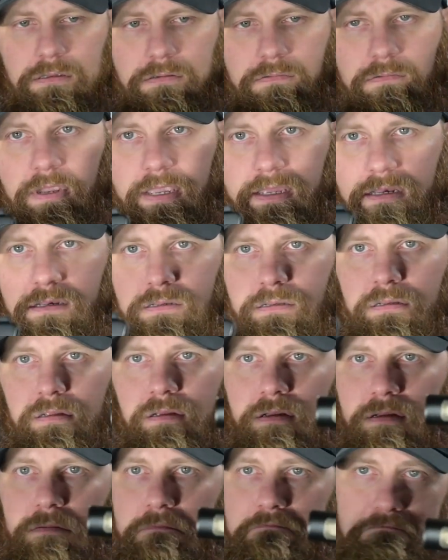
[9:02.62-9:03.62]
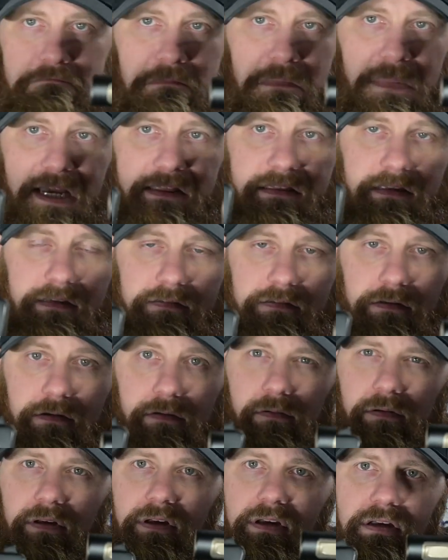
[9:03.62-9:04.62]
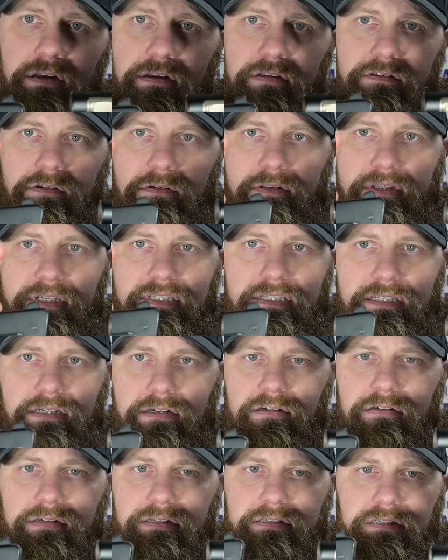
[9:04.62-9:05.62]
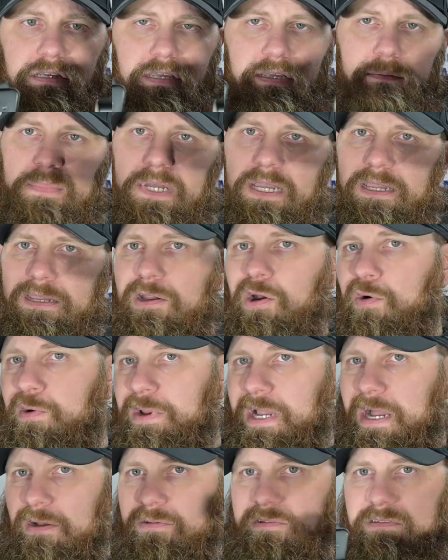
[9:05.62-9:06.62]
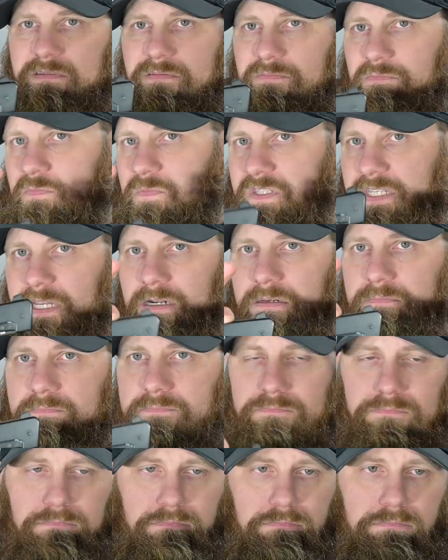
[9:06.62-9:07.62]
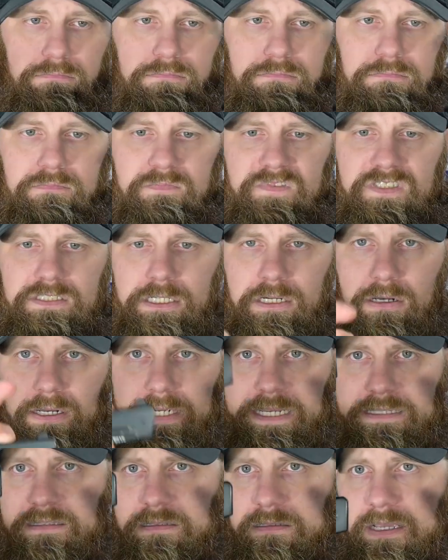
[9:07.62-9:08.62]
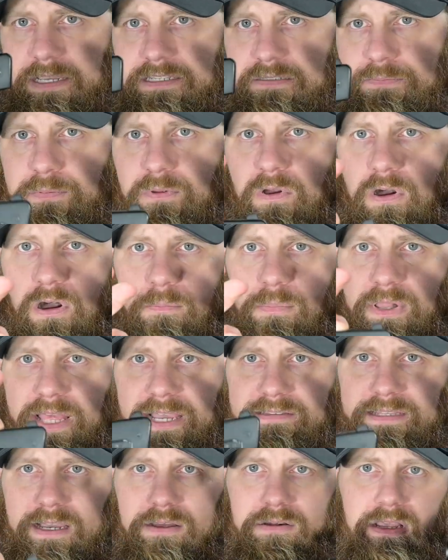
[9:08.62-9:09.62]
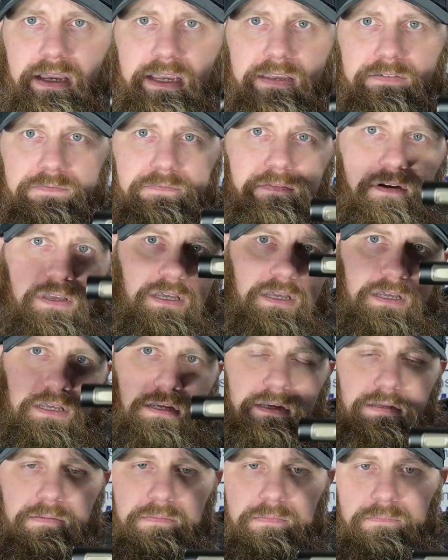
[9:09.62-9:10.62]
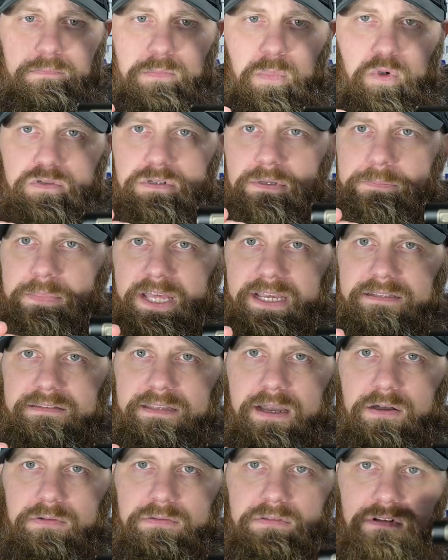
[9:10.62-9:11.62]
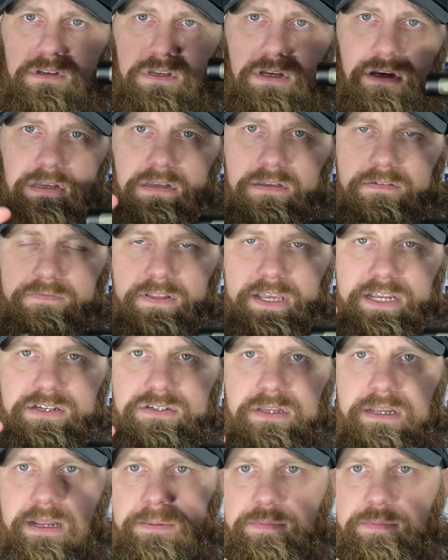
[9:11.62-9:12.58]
Right? I think so. So this here is like my going out setup. You know, I got the nice all blacked out knife, mostly blacked out flashlight.